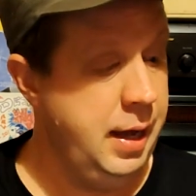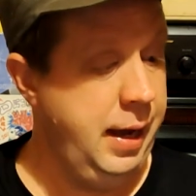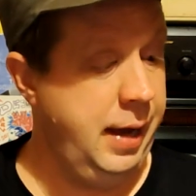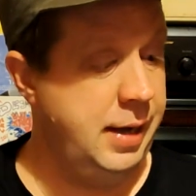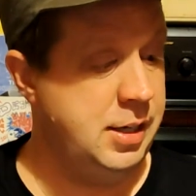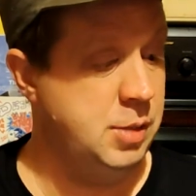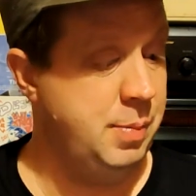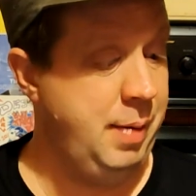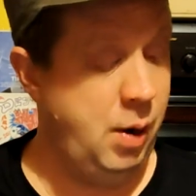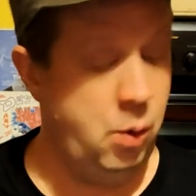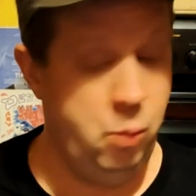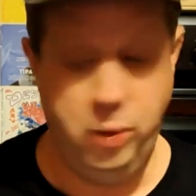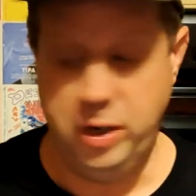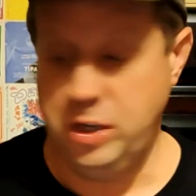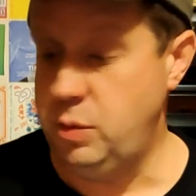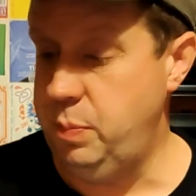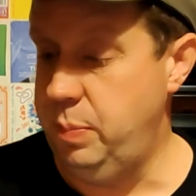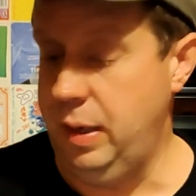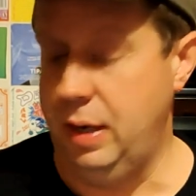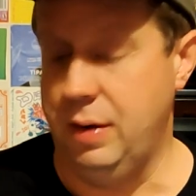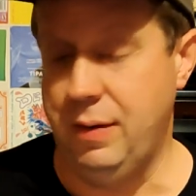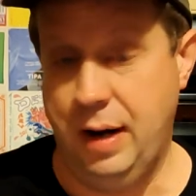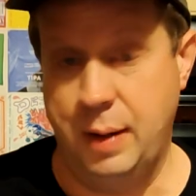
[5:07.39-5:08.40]
It's about which
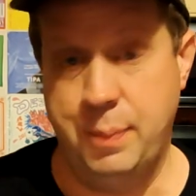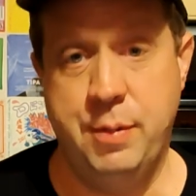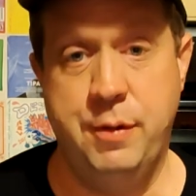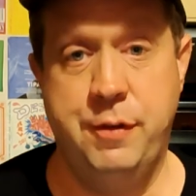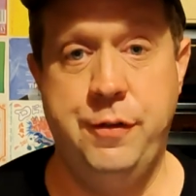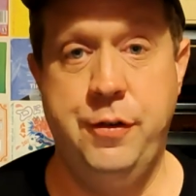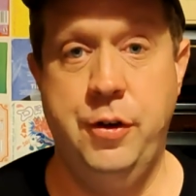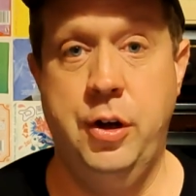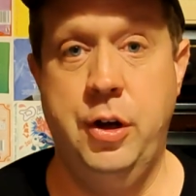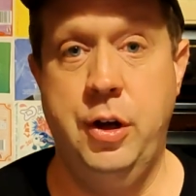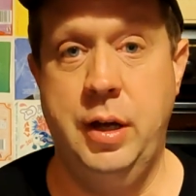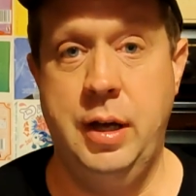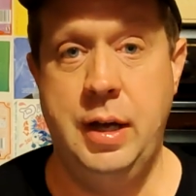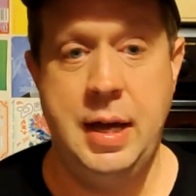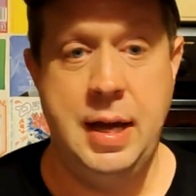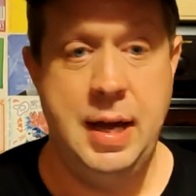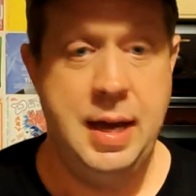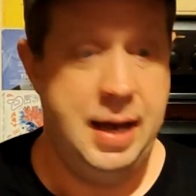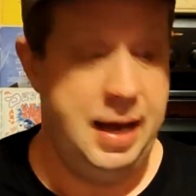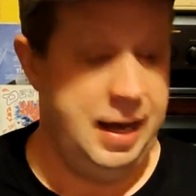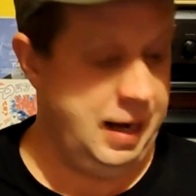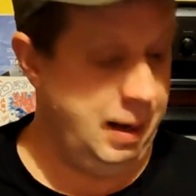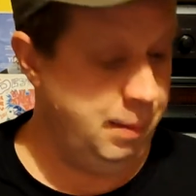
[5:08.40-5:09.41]
beer I prefer,
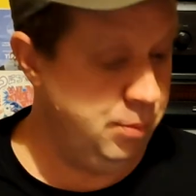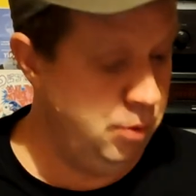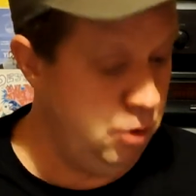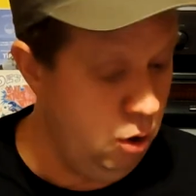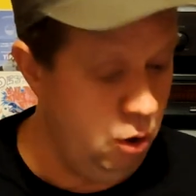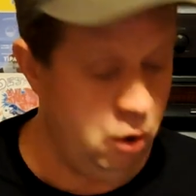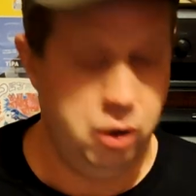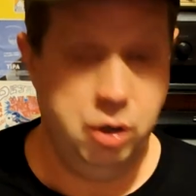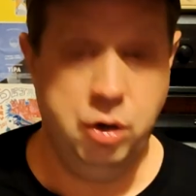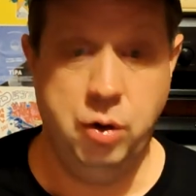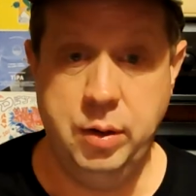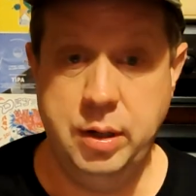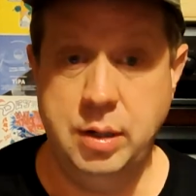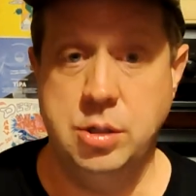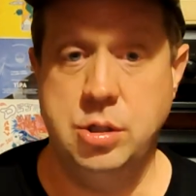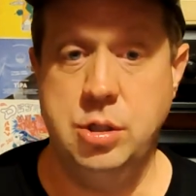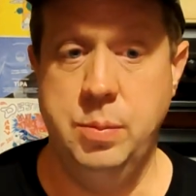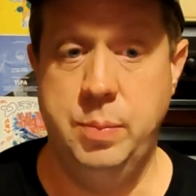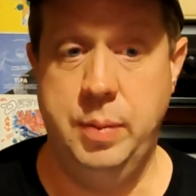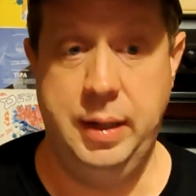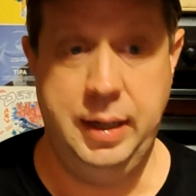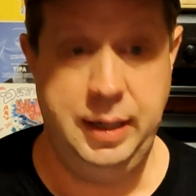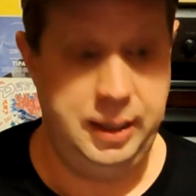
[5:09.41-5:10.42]
and I'm not going
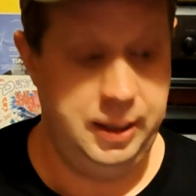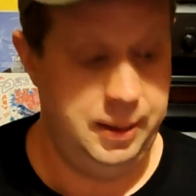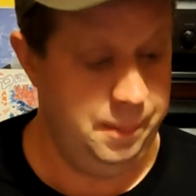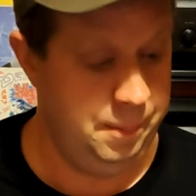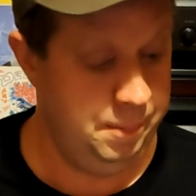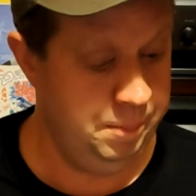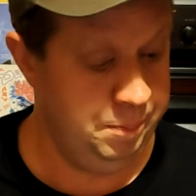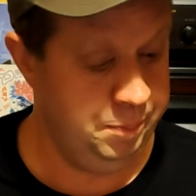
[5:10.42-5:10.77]
to be